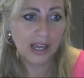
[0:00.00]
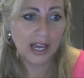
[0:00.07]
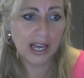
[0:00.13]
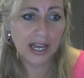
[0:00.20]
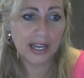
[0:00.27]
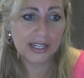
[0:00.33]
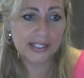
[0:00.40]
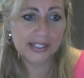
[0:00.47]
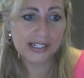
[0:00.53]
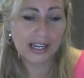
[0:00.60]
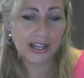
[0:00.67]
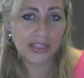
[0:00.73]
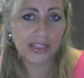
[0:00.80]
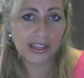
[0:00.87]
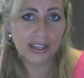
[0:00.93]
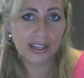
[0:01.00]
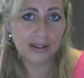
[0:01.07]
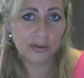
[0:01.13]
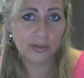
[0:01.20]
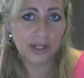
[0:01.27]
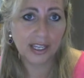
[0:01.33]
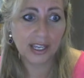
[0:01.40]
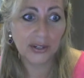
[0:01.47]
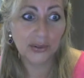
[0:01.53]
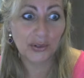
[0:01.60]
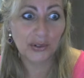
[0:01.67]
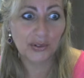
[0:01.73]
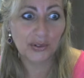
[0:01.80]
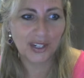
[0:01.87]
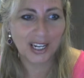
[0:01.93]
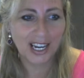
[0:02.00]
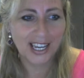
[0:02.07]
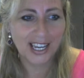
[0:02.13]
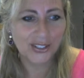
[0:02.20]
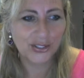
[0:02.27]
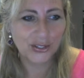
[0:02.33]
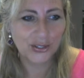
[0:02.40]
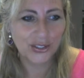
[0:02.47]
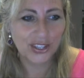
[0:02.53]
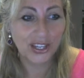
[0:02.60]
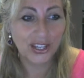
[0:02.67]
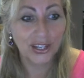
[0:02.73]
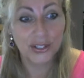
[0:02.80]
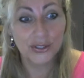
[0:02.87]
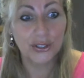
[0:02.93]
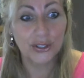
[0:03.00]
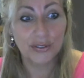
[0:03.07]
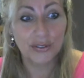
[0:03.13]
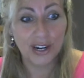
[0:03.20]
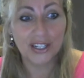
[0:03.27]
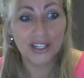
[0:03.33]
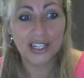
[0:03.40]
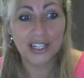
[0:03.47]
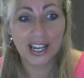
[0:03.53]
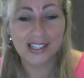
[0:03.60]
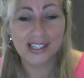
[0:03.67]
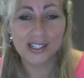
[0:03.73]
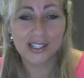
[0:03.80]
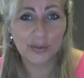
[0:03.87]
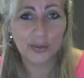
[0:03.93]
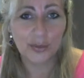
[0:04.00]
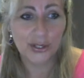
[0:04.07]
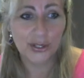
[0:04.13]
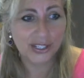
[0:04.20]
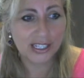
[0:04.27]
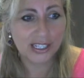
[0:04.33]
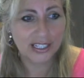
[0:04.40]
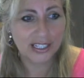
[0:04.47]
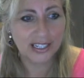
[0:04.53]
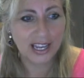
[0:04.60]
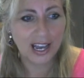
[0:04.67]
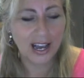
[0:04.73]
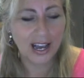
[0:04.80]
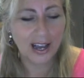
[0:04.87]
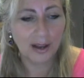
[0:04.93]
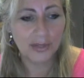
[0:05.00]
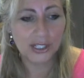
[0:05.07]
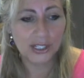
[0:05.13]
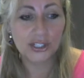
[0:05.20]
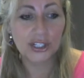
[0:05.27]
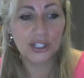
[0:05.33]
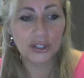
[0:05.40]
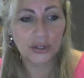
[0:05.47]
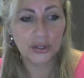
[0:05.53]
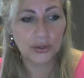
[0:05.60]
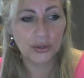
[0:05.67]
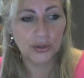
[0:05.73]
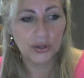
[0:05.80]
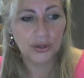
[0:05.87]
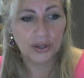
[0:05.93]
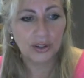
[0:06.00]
And I think we can all relate to the, do you recognize this person? Is she you?